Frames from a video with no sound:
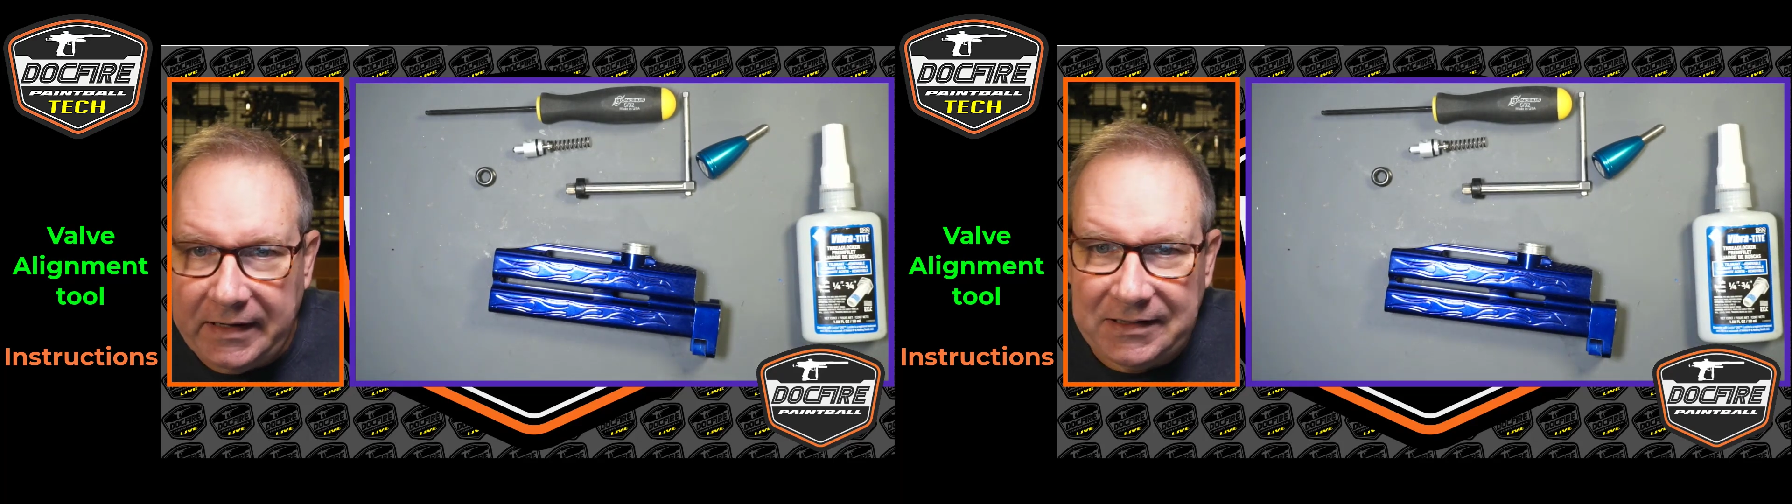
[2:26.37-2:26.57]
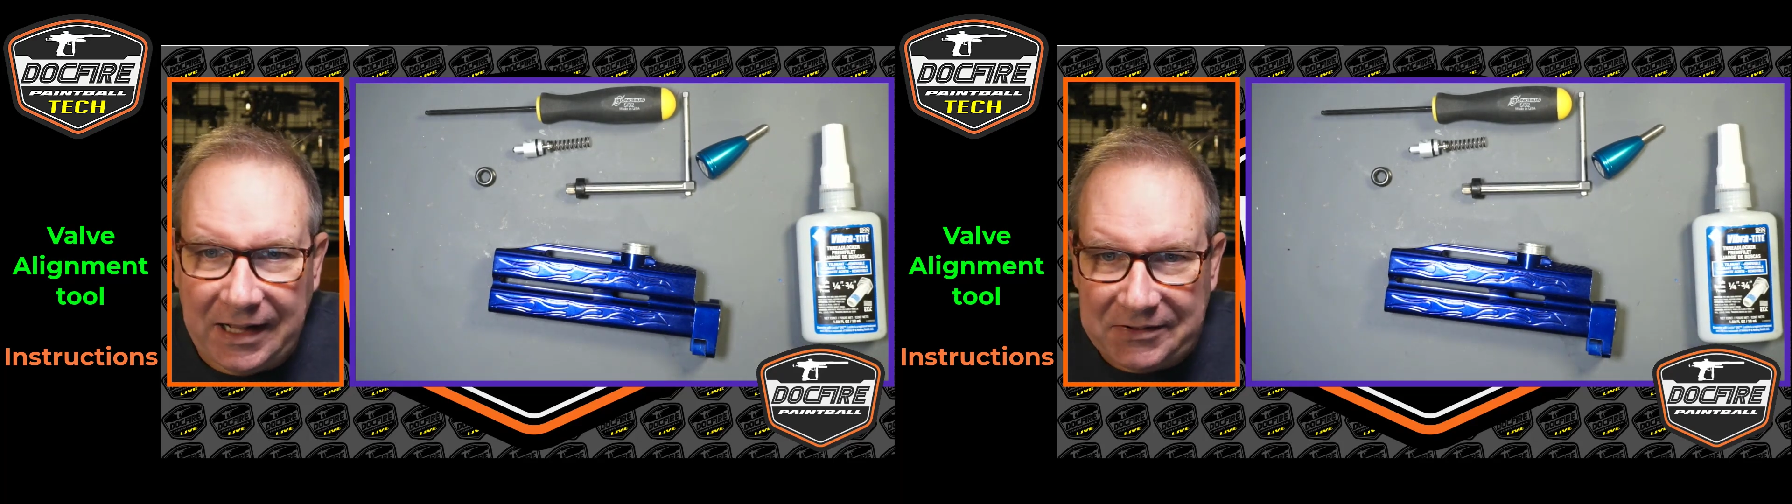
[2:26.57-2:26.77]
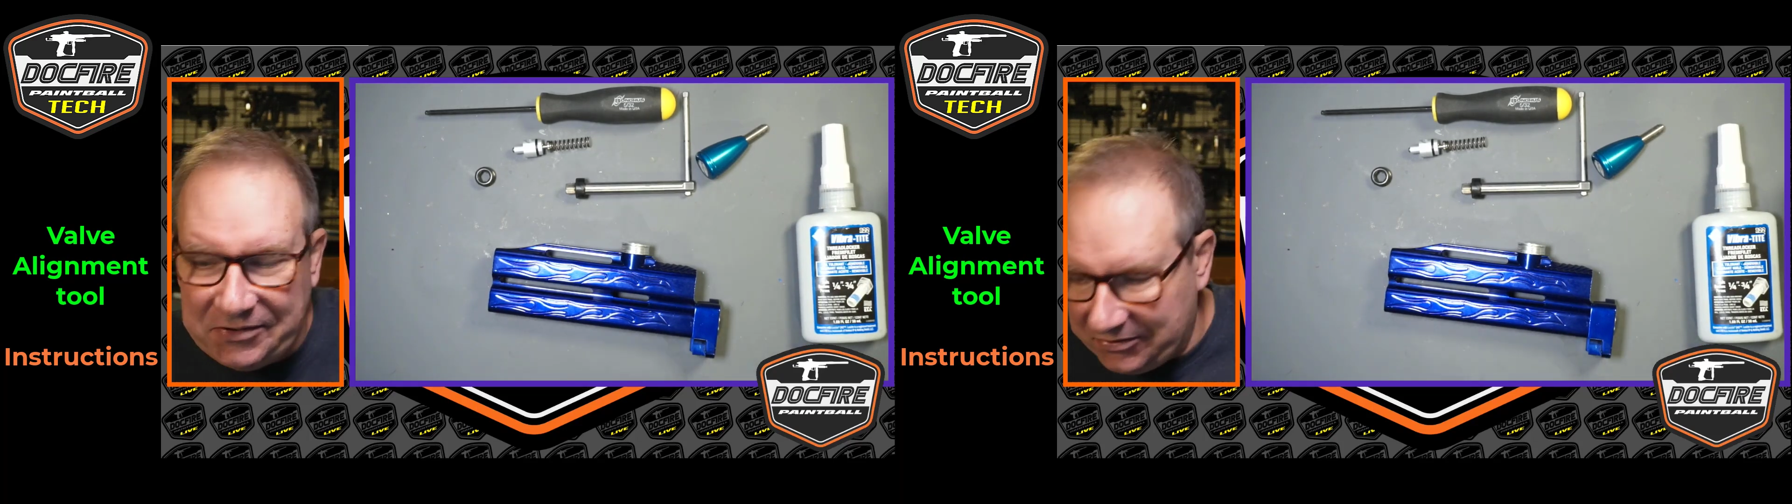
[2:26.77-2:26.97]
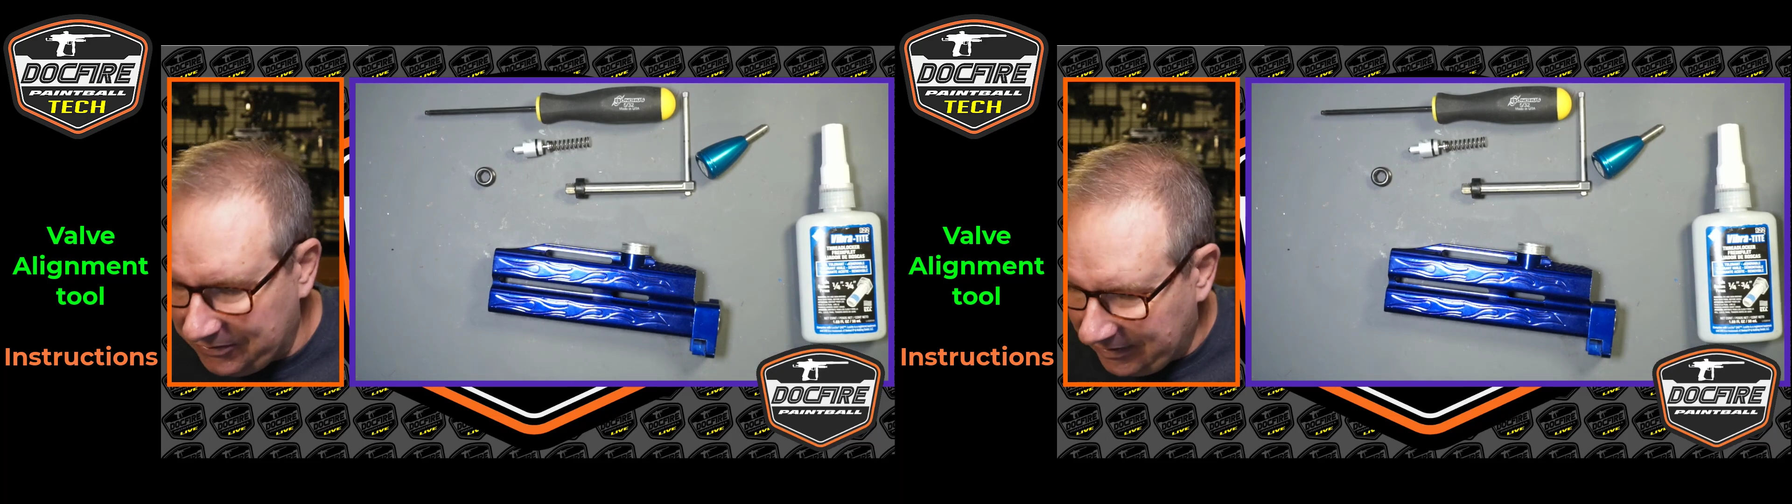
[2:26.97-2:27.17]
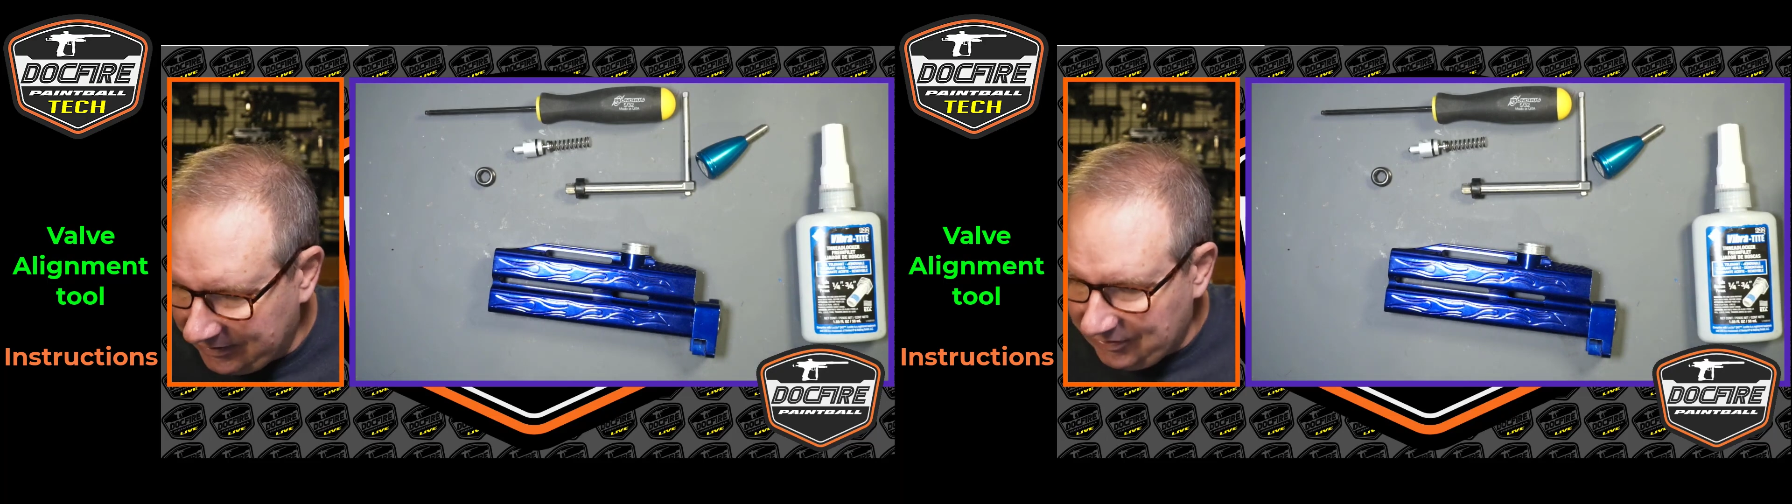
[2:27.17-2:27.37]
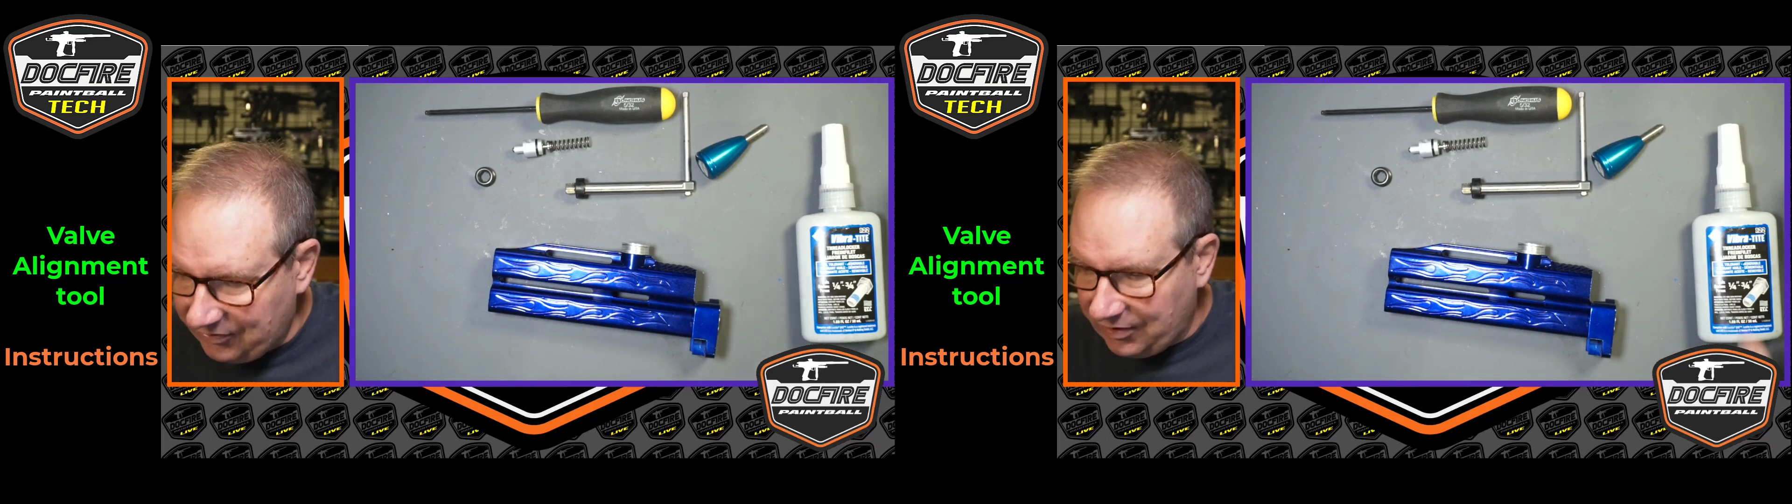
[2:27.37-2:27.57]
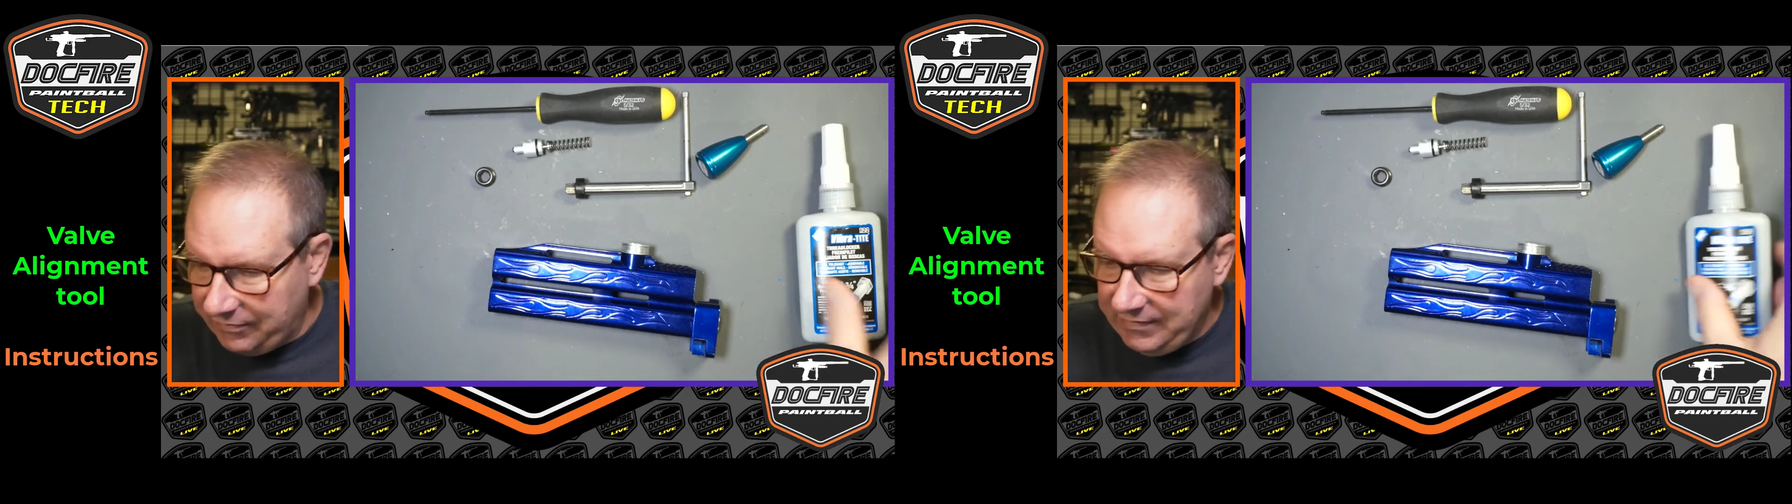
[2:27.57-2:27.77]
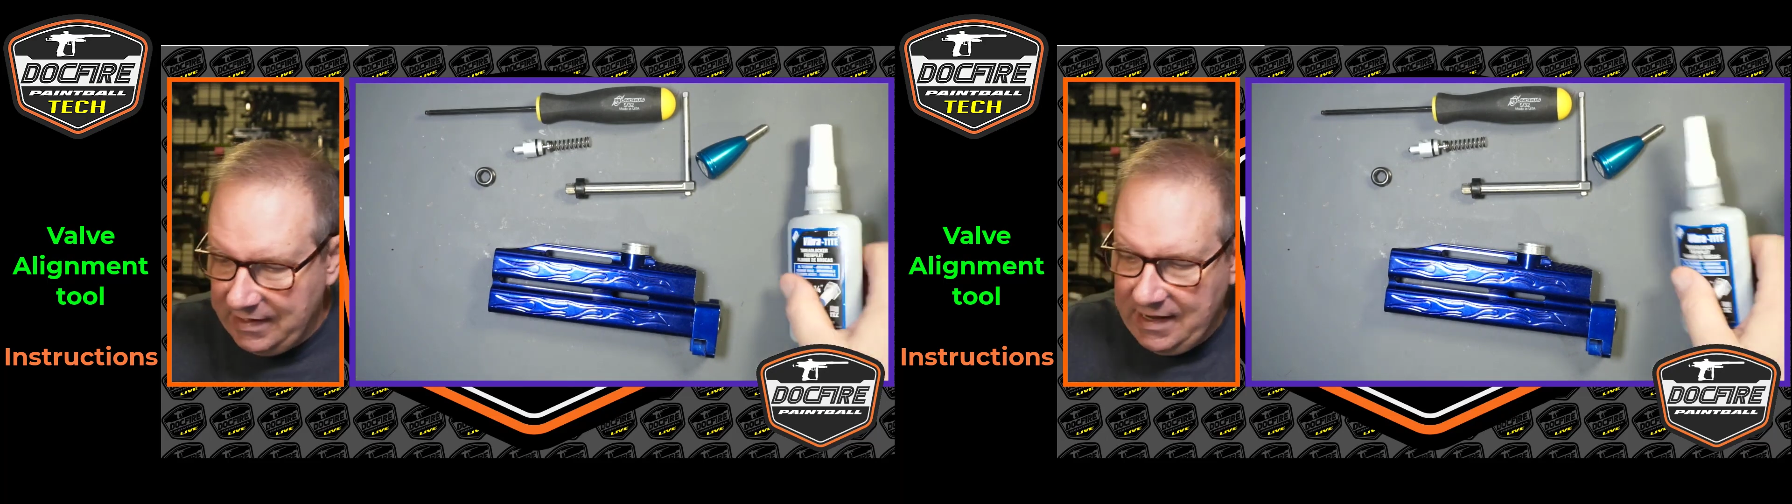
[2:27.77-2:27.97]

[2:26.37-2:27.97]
glasses so I can see stuff.